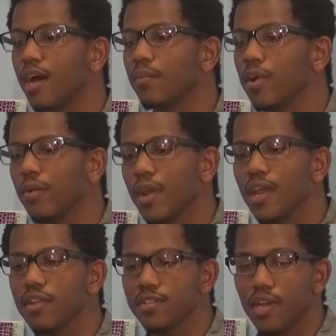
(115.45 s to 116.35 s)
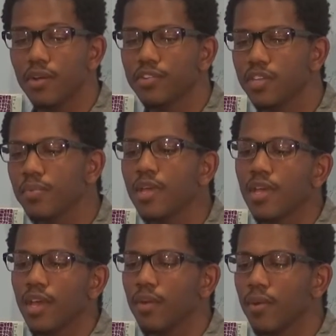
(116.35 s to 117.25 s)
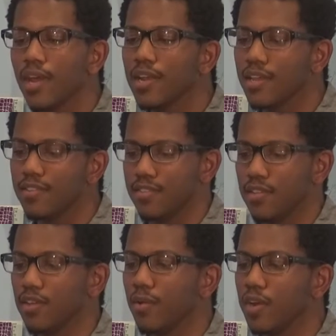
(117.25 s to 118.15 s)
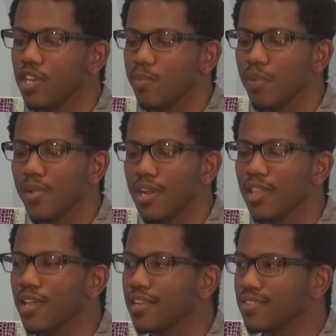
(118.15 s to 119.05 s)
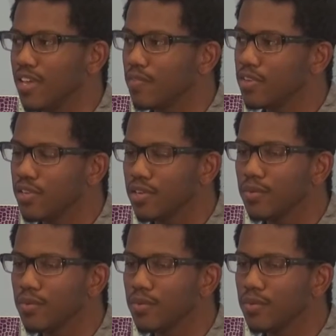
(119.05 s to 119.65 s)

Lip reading: a grant and a scholarship, a grant is going to be money that is given to you